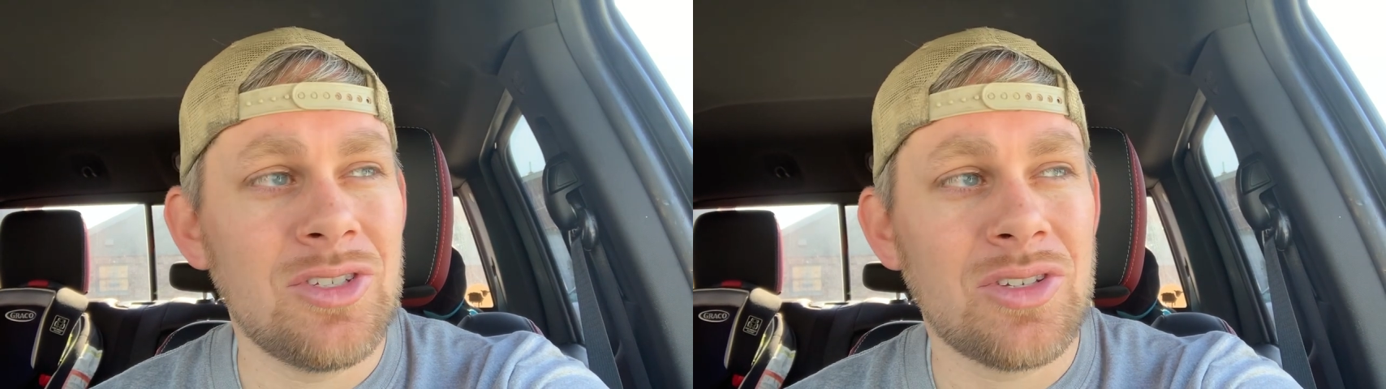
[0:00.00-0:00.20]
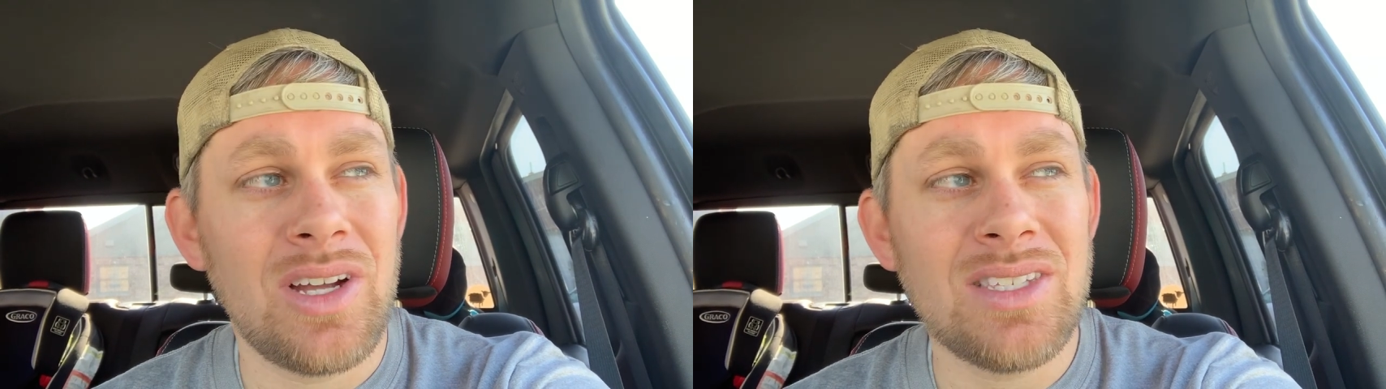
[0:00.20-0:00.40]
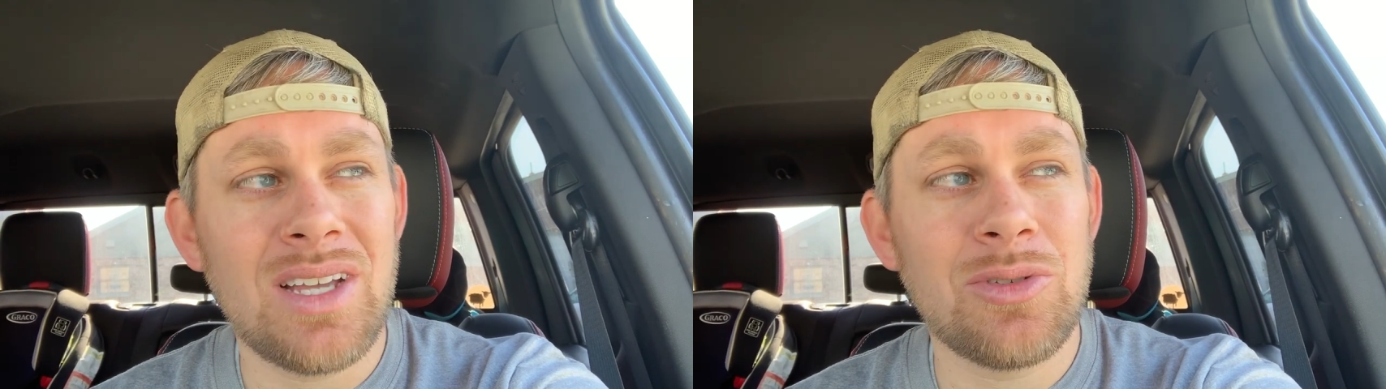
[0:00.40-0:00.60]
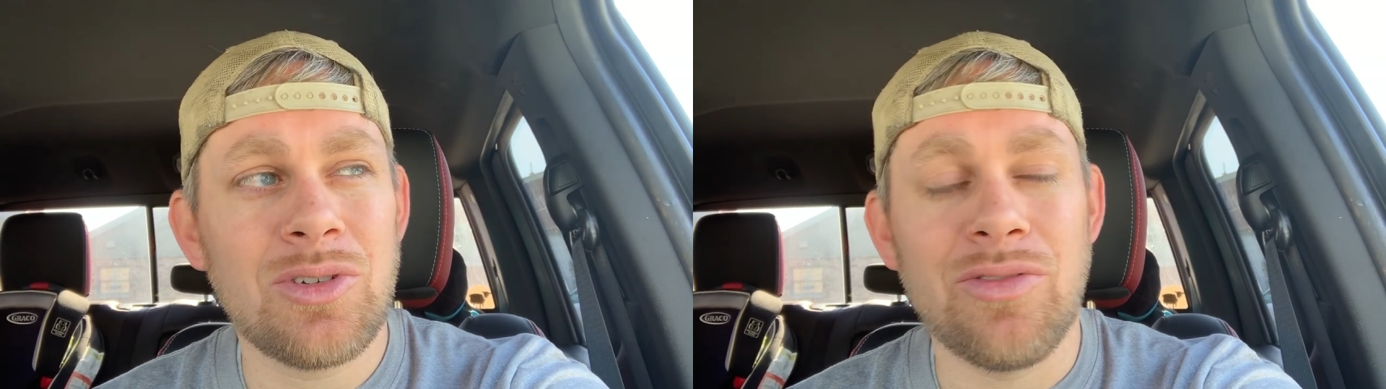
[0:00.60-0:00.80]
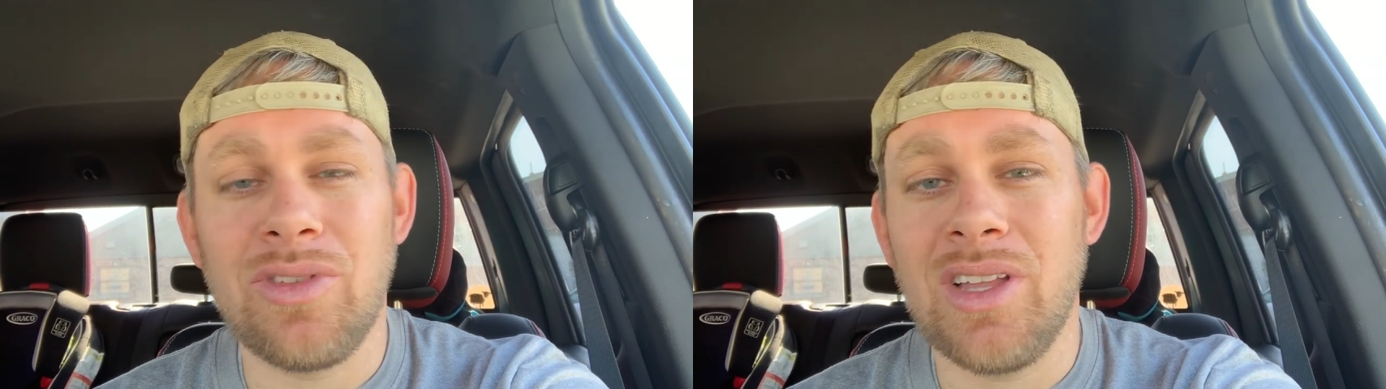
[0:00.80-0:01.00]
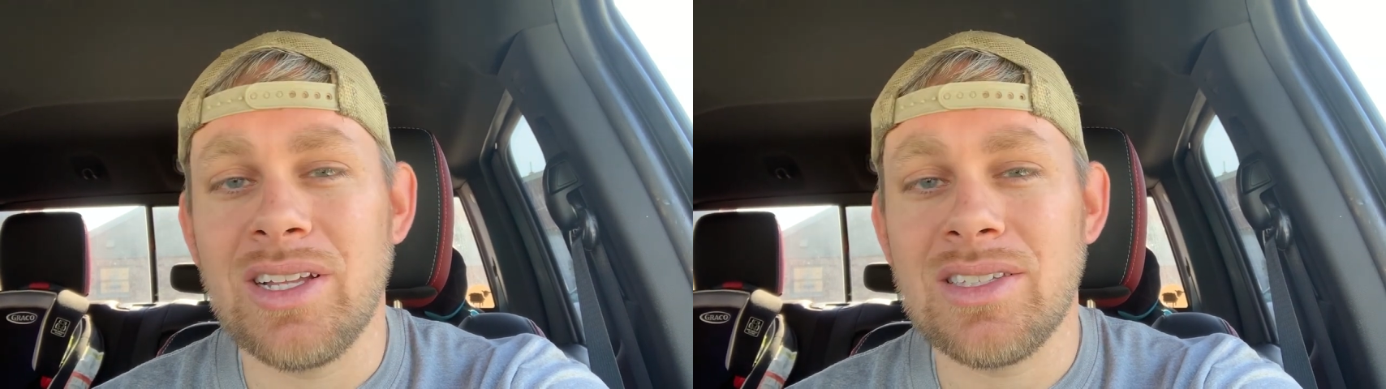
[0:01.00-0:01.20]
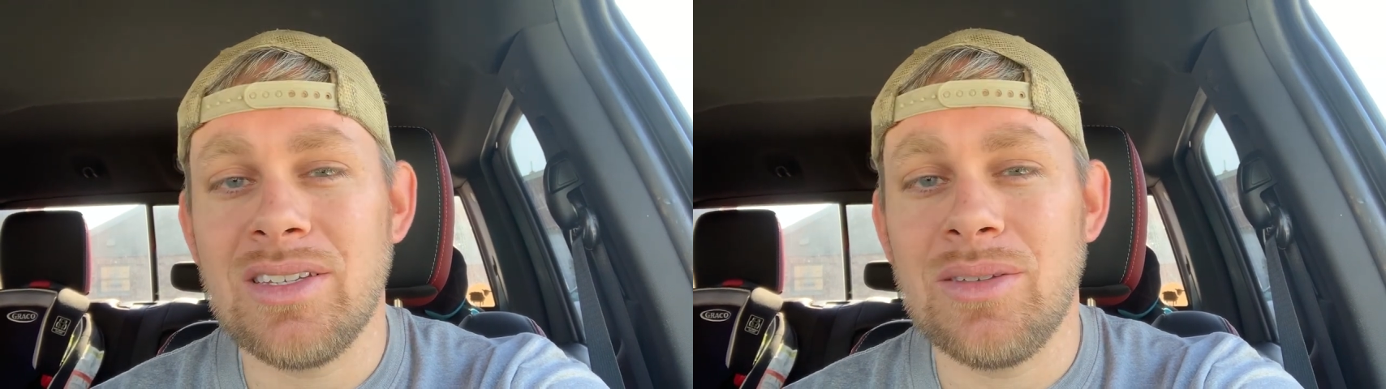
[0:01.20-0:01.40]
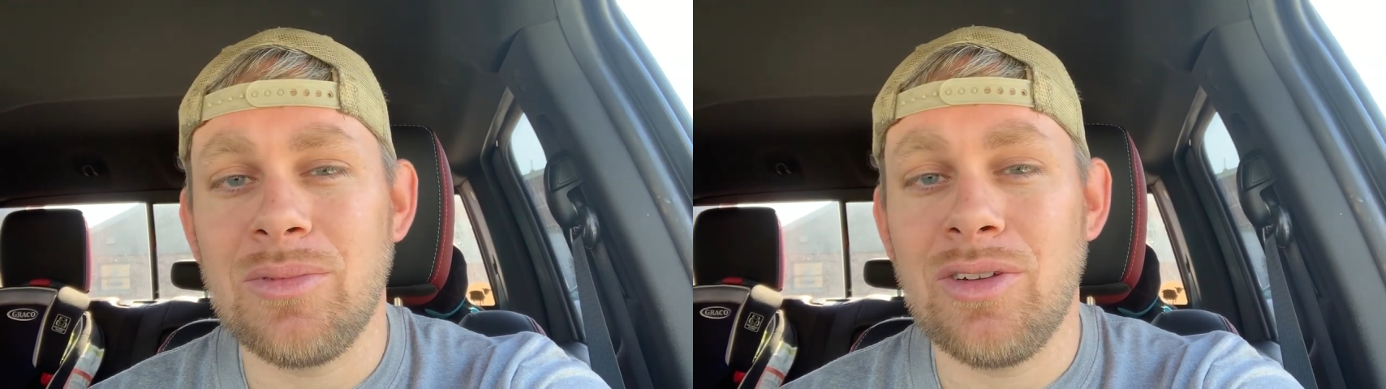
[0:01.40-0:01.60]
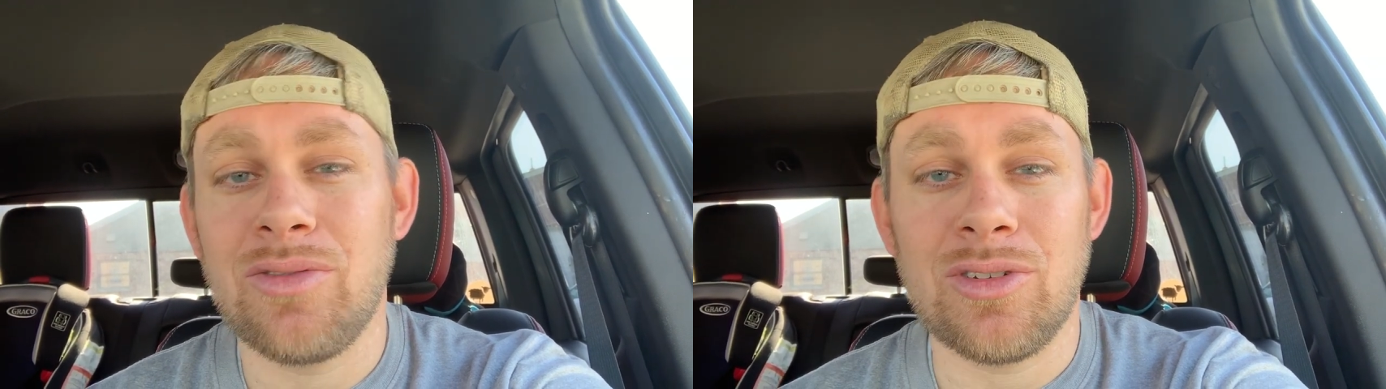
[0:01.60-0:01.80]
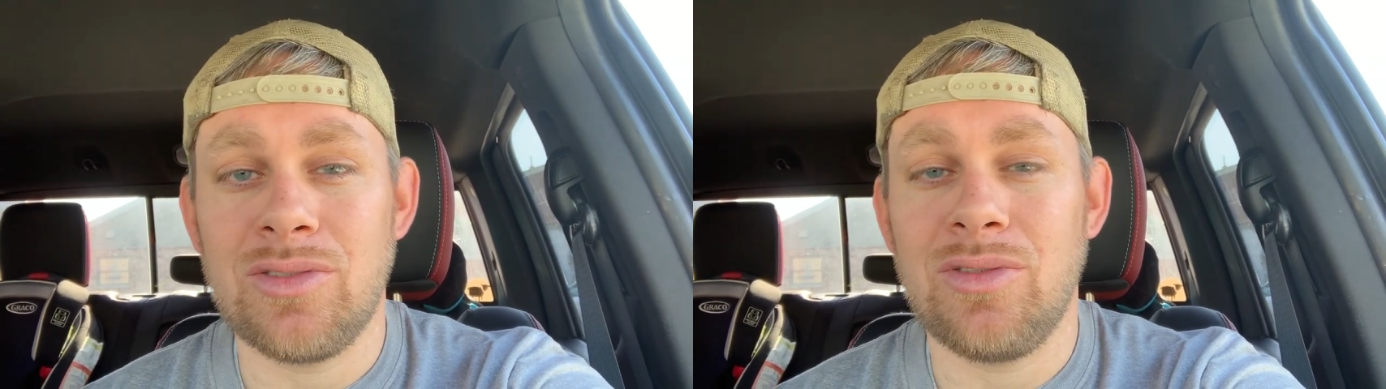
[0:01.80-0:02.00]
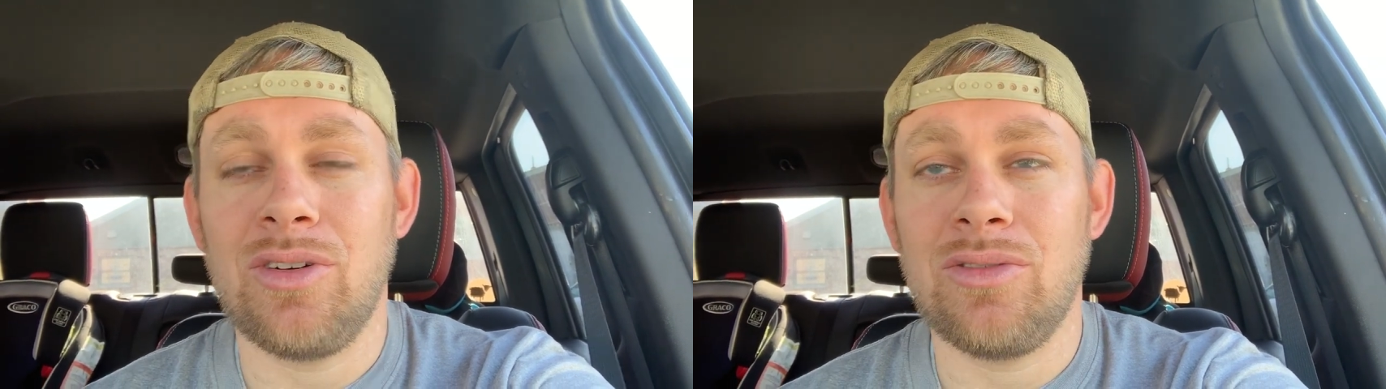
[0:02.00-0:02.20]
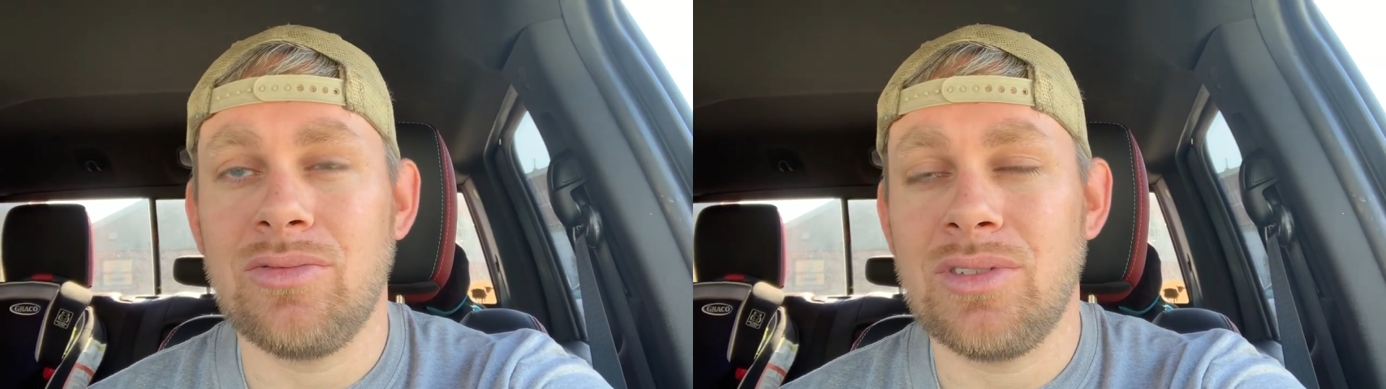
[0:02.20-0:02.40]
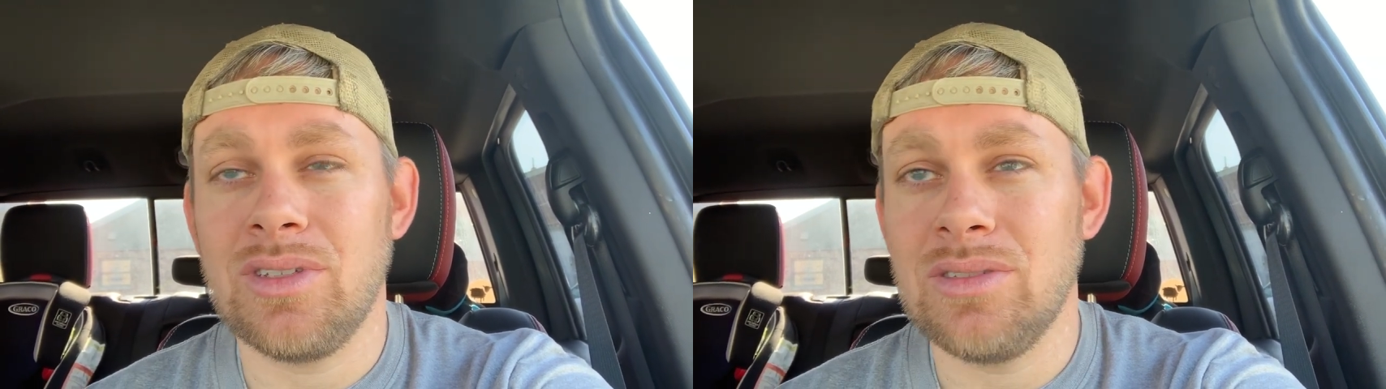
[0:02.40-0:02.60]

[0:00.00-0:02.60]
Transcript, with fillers: it's a great time to reflect, um, you know, first of all, to,